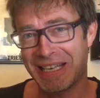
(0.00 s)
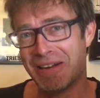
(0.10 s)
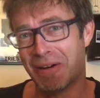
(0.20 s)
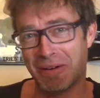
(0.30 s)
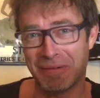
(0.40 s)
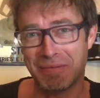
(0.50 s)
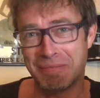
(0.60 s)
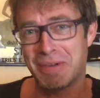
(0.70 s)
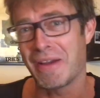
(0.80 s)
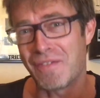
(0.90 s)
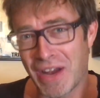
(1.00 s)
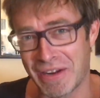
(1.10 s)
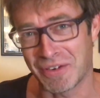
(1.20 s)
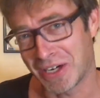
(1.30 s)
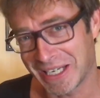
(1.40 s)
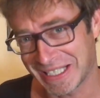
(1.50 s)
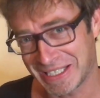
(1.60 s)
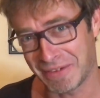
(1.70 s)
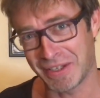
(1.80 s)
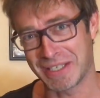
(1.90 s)
are not my favourite
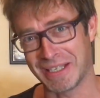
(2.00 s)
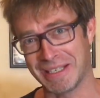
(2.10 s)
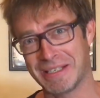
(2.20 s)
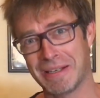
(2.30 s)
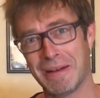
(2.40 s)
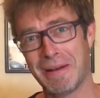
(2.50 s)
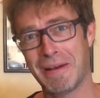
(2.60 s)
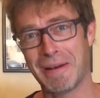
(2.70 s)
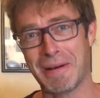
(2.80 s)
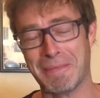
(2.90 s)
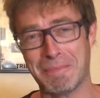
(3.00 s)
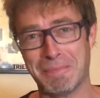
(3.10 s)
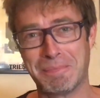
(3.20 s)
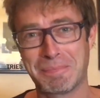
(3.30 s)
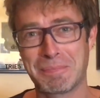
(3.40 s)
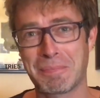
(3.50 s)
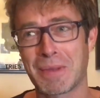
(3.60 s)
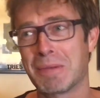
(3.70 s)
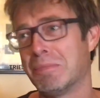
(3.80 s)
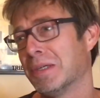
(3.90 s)
activities,
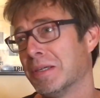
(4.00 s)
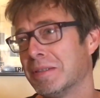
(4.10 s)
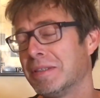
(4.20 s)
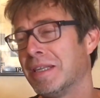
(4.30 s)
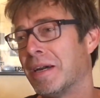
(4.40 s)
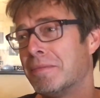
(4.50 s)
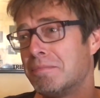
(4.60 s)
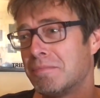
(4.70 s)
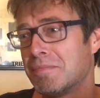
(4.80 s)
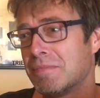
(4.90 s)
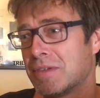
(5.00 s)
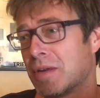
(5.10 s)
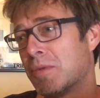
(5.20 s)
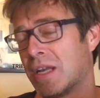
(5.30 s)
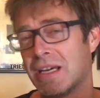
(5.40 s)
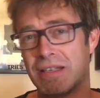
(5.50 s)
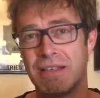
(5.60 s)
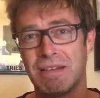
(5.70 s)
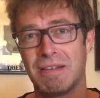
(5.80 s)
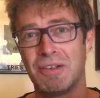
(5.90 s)
but you know, someone had to
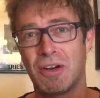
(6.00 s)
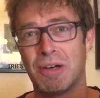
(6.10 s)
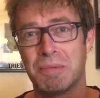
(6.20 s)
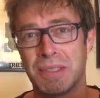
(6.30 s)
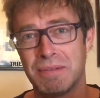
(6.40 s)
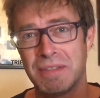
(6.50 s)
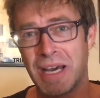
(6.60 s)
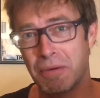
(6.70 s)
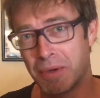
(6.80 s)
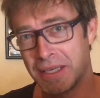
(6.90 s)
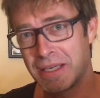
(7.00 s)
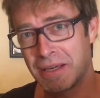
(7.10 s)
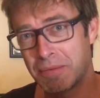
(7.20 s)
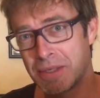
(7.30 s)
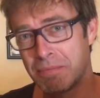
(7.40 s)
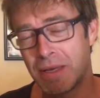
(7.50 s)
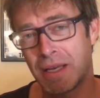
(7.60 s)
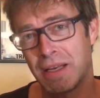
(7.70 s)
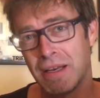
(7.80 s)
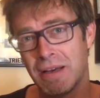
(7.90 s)
do the job, and that week it was
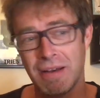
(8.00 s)
me.